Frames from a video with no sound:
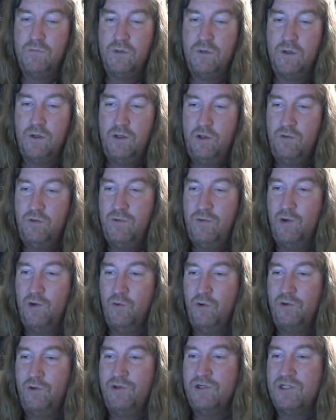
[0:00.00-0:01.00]
You may
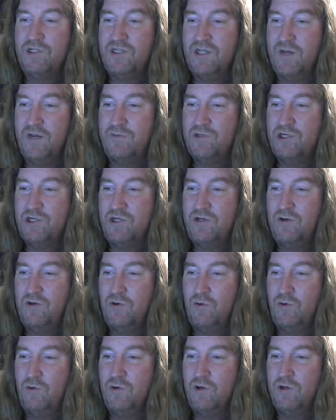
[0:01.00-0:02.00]
roll deception
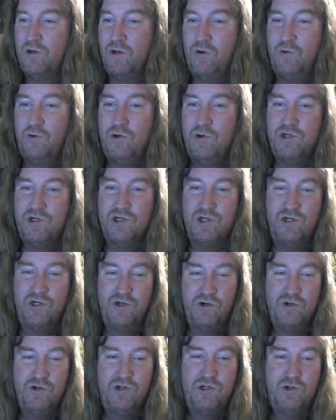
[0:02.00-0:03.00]
or coercion,
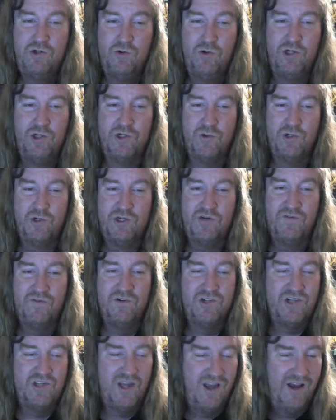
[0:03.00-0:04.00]
your choice, whichever
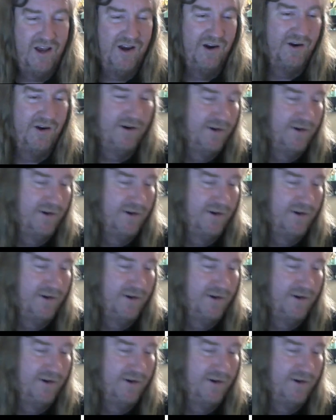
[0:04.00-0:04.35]
is higher.